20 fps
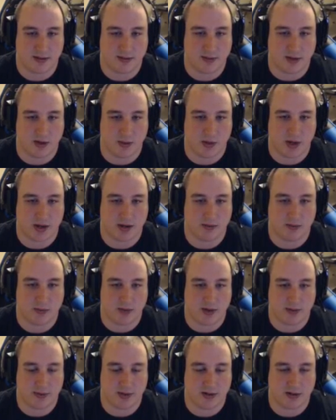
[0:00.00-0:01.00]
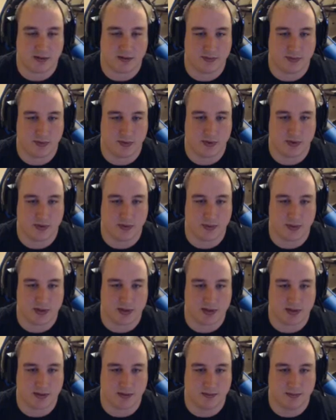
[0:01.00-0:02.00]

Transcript: awakening weapon for the wizard.